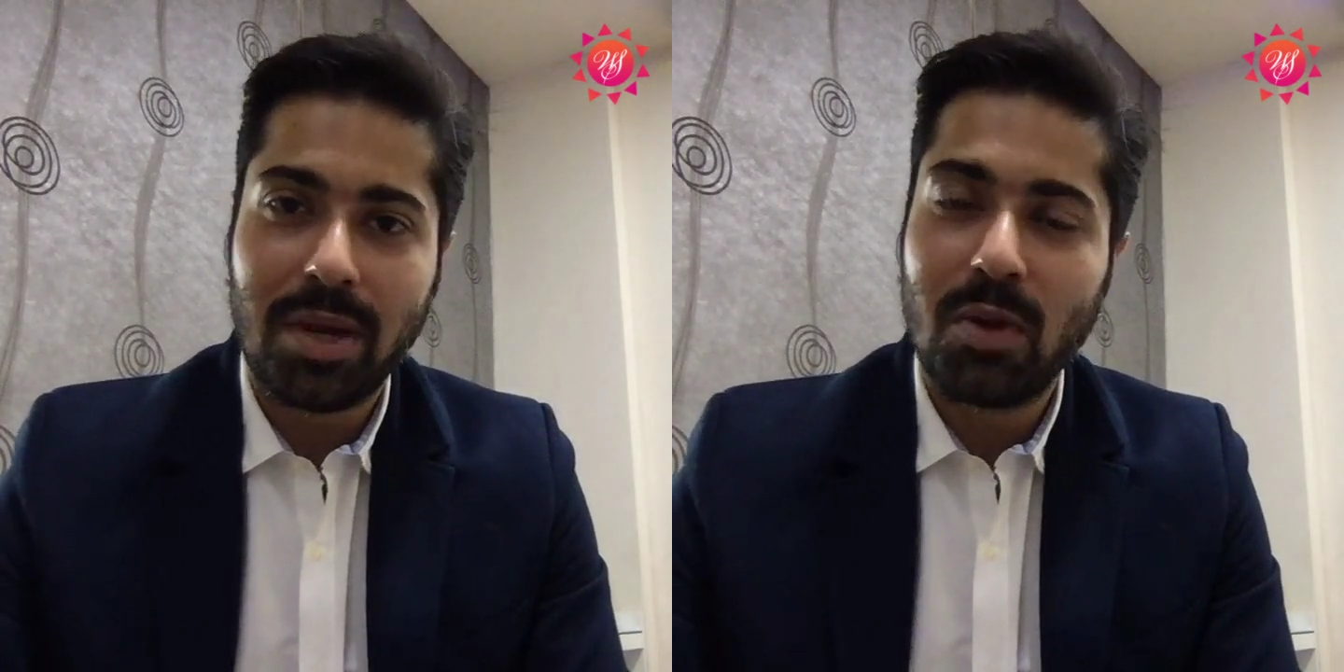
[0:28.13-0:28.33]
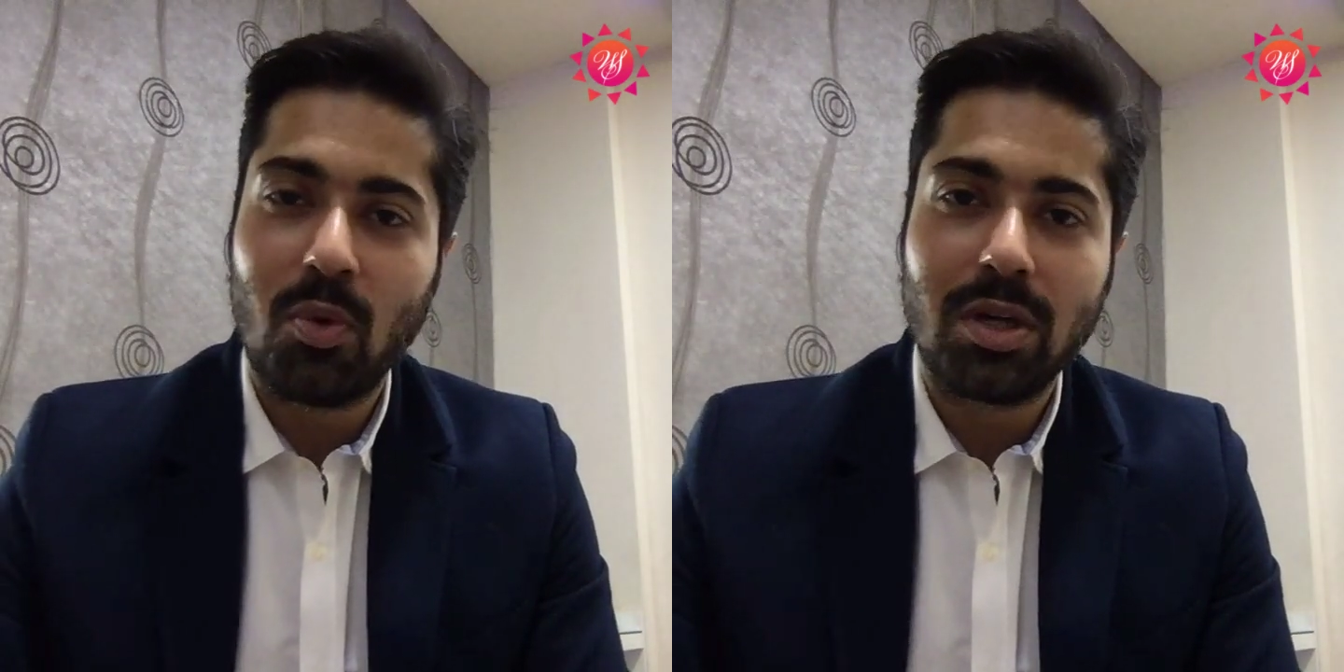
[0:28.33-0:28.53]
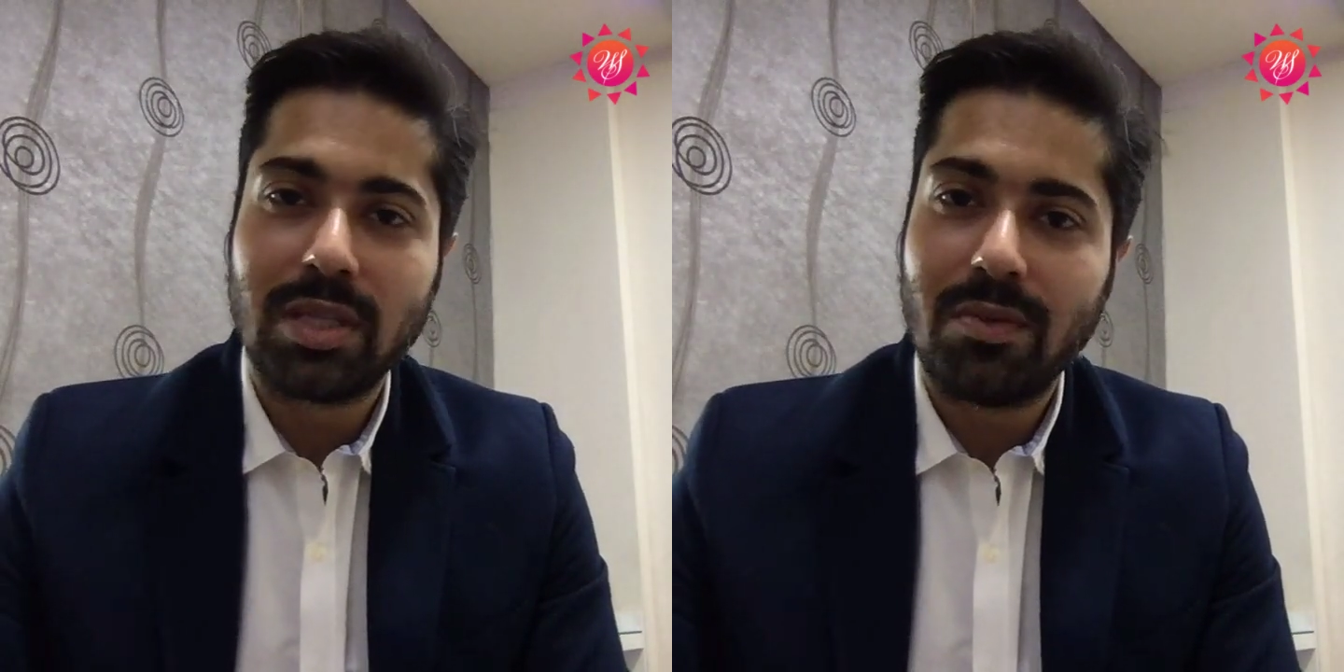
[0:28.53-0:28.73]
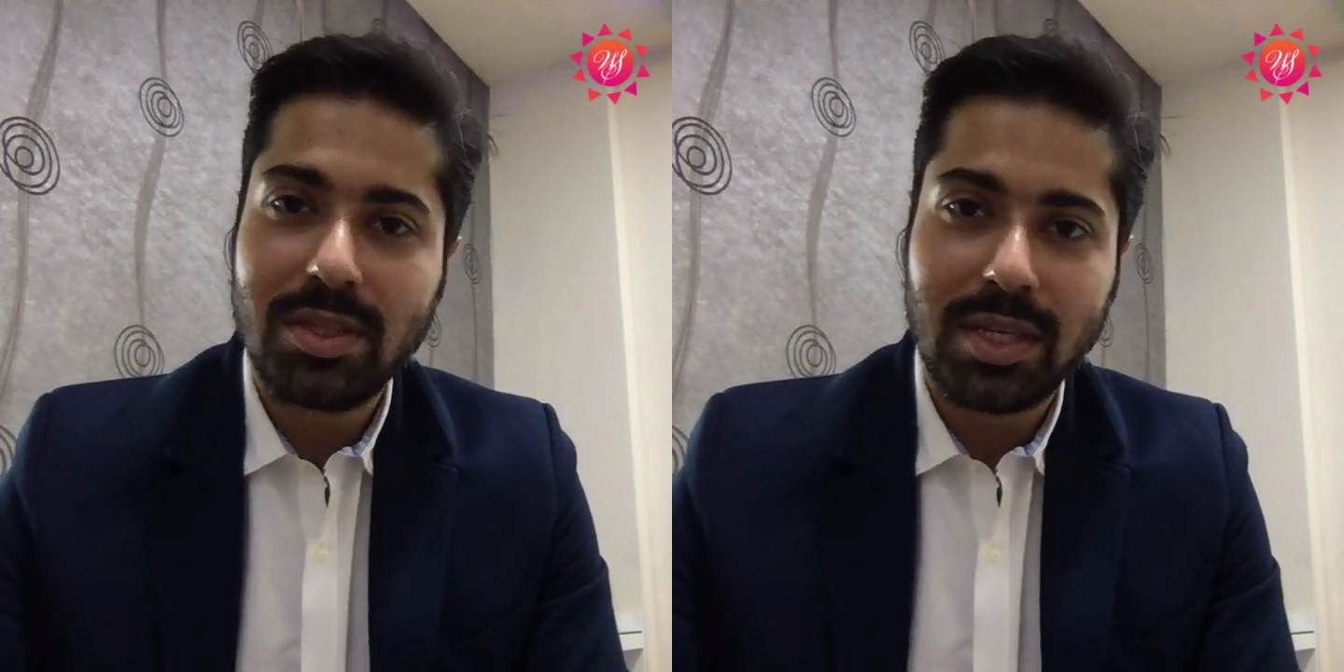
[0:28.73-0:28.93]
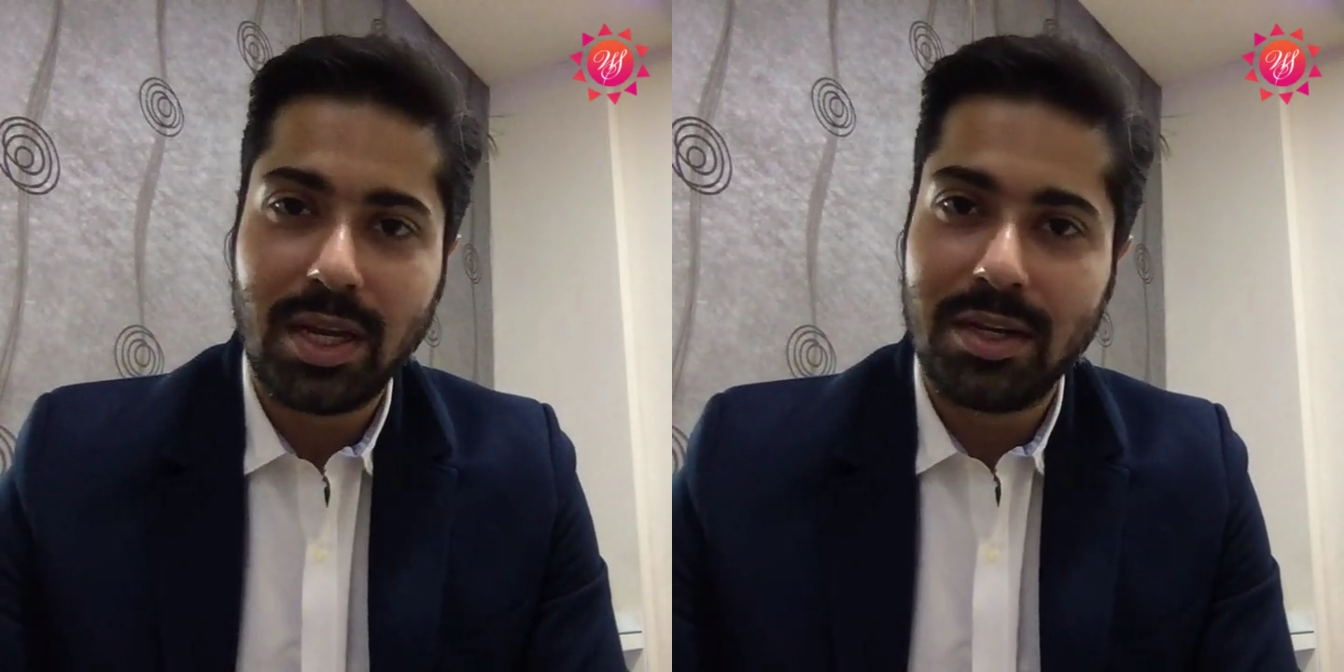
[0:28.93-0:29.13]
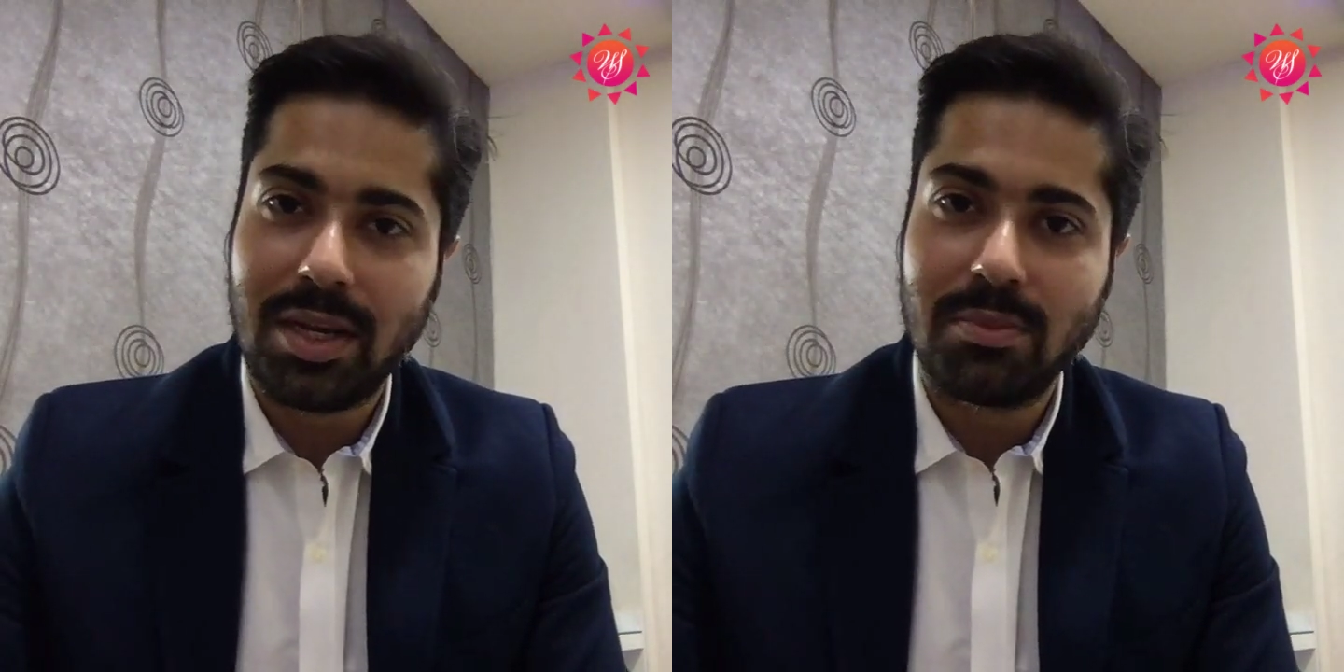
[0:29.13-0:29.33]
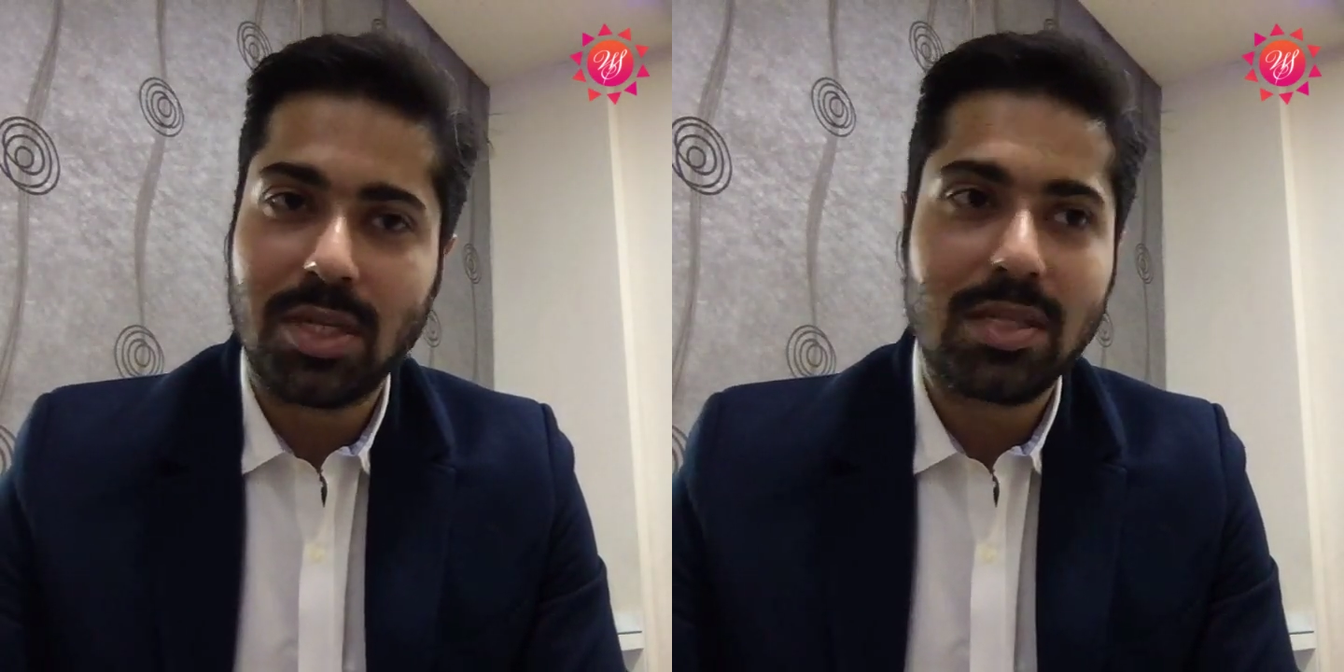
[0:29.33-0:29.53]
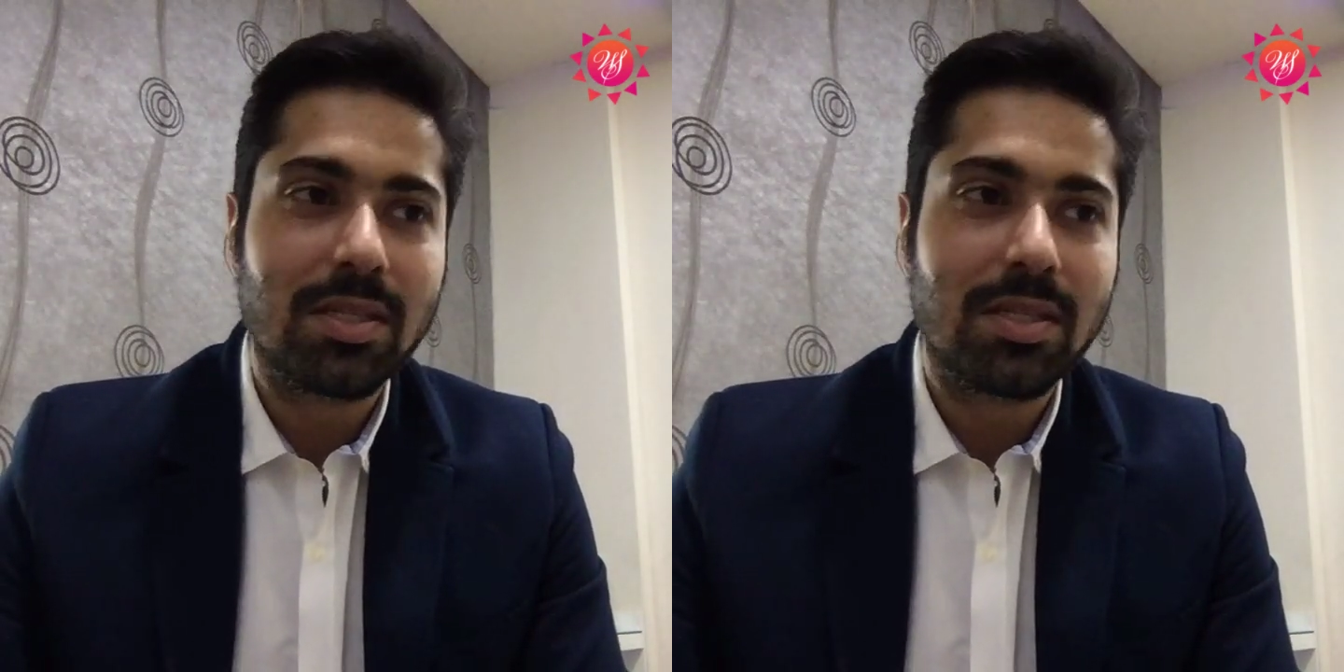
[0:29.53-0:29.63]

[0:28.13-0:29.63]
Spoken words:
It works every single time.